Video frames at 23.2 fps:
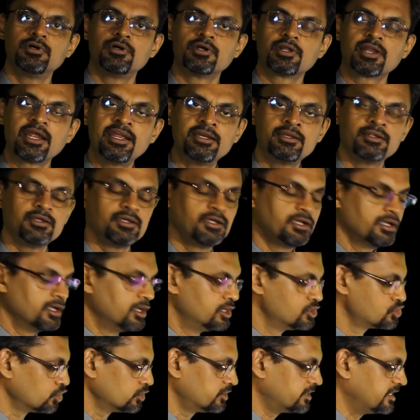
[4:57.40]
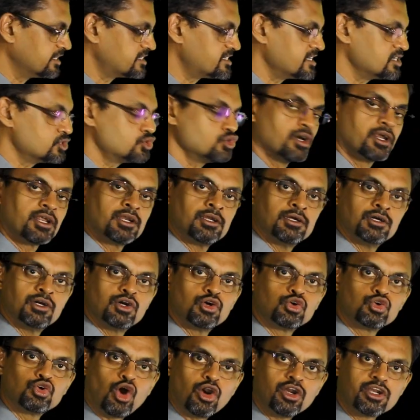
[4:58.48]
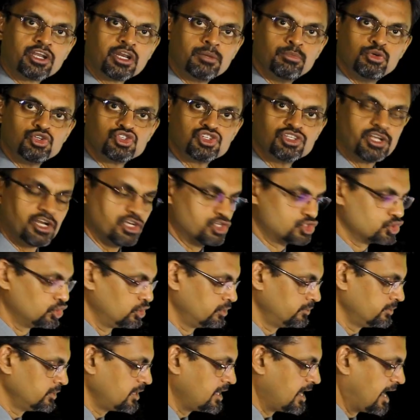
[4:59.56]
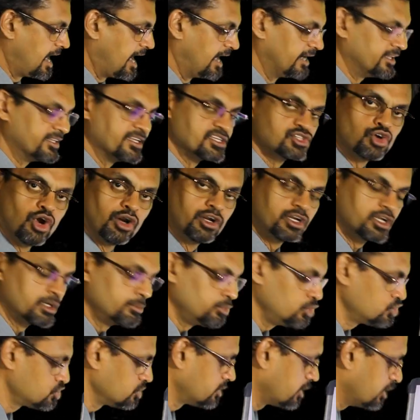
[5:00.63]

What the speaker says: right? So this is your contribution ratio, and this contribution